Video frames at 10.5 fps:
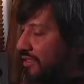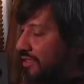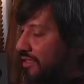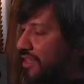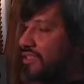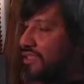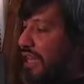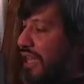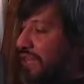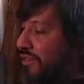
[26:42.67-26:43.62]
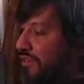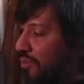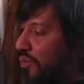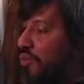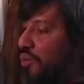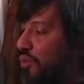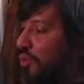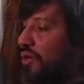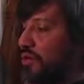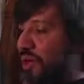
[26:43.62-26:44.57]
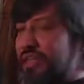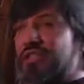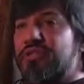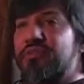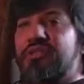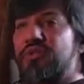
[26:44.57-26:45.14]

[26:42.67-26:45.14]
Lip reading: translate what you do in one instrument